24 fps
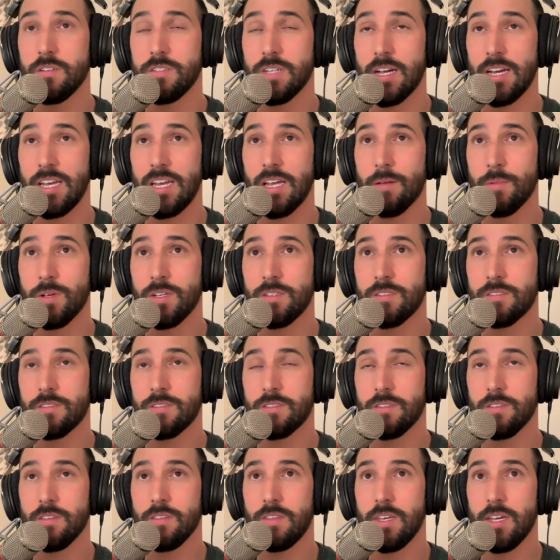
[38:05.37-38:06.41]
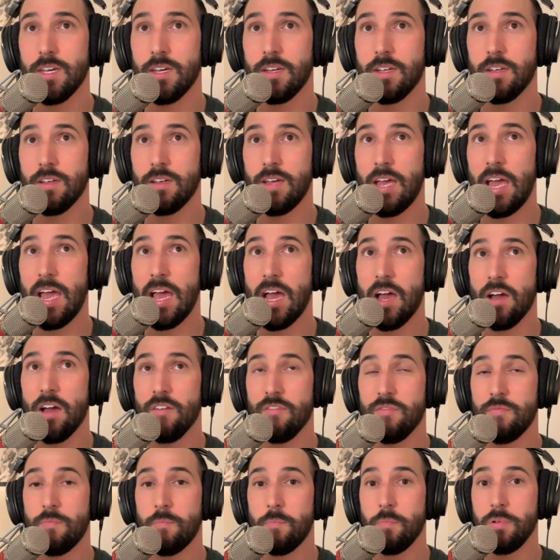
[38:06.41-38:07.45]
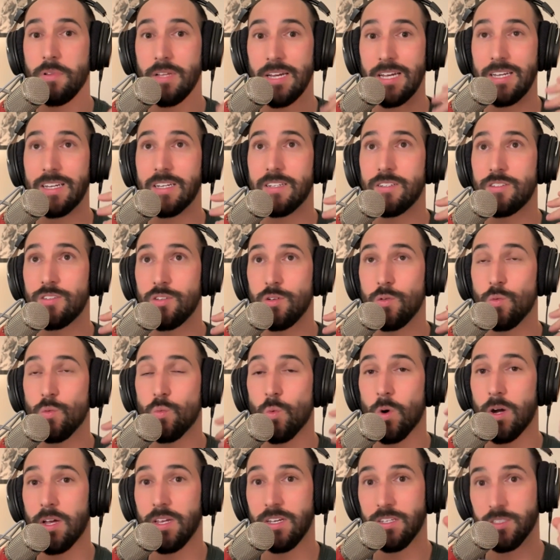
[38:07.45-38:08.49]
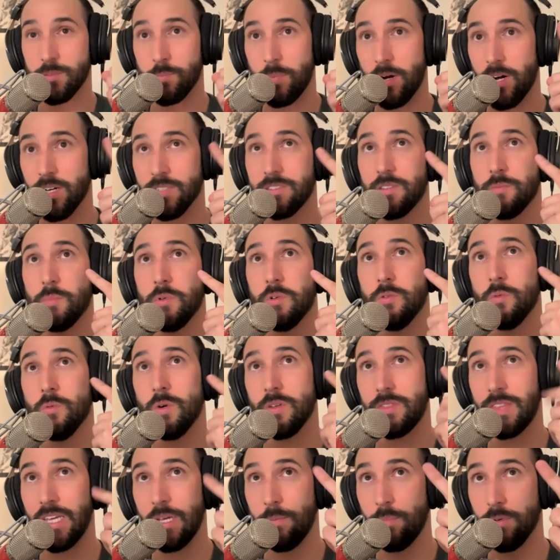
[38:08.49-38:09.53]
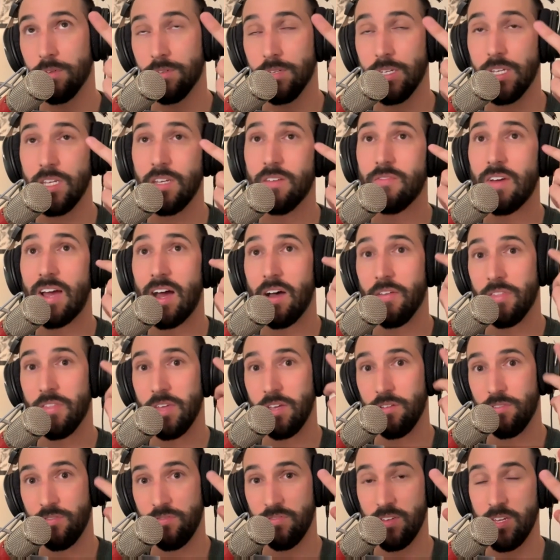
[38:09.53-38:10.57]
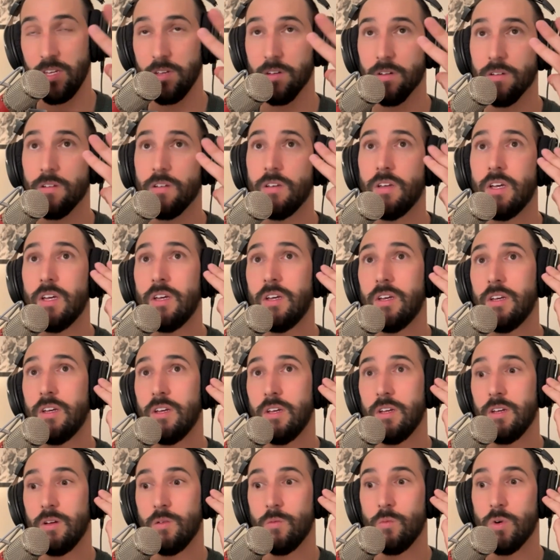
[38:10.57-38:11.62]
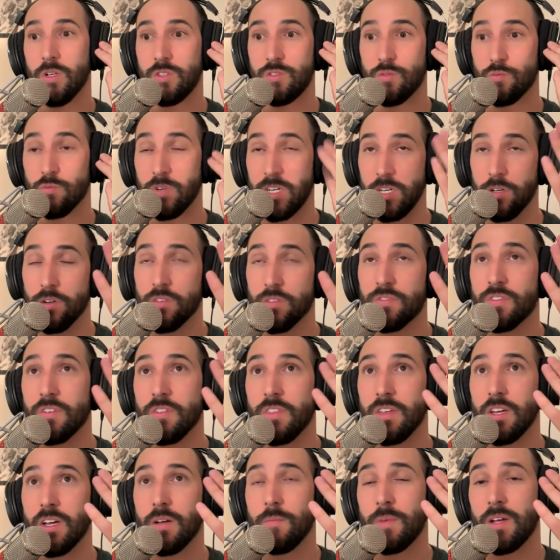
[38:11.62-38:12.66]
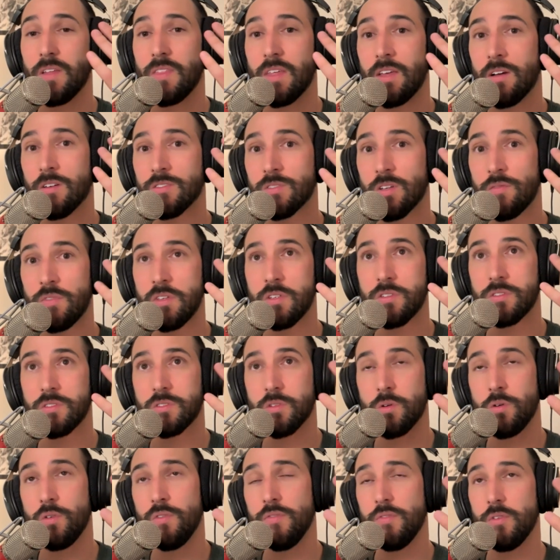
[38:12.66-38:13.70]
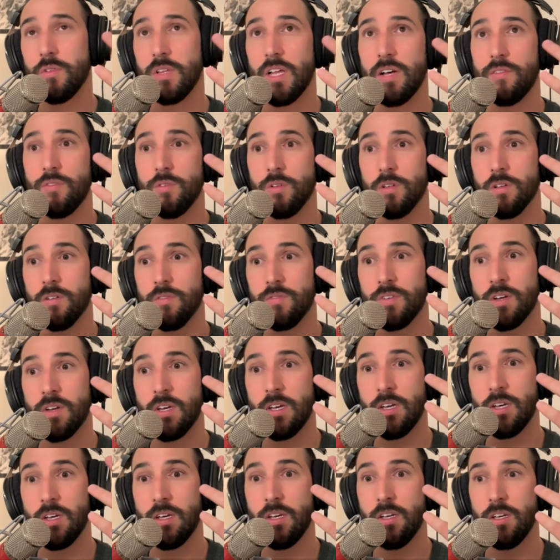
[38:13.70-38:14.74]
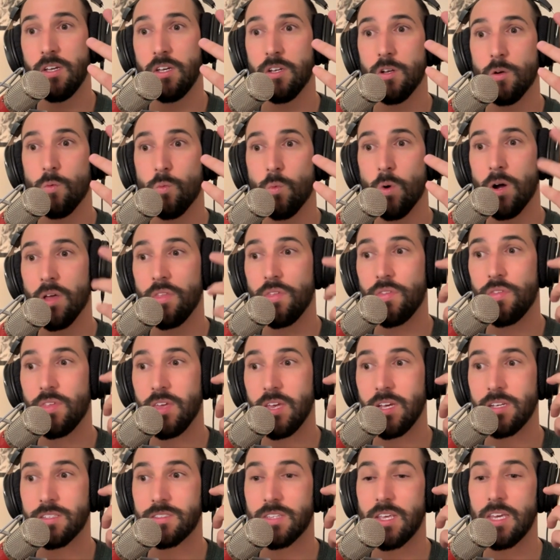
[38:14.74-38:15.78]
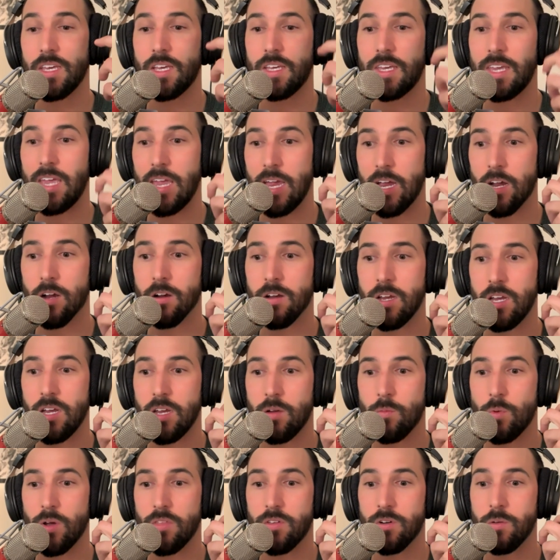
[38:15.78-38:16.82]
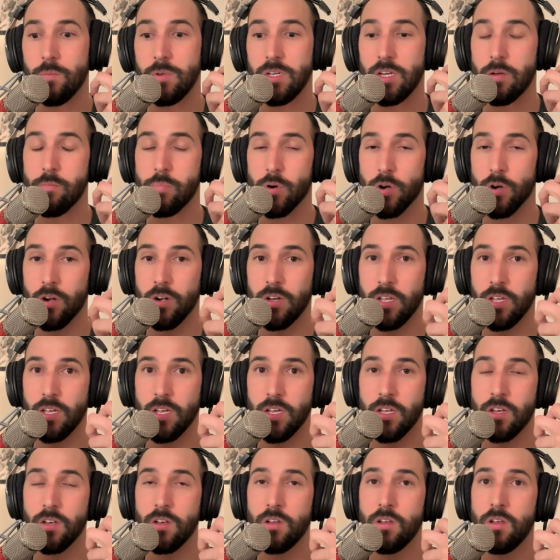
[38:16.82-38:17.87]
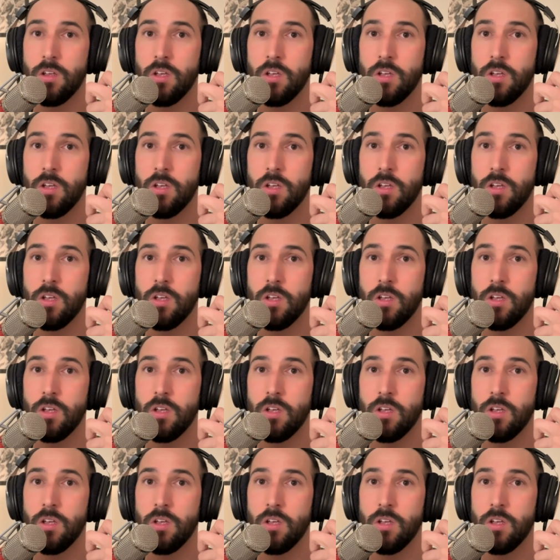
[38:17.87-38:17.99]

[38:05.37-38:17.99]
dynamics that have played into what is possible, what they believe, how they feel, what's real for them. And they also have this soulful level of, you know, what things they carry, whether it be a burden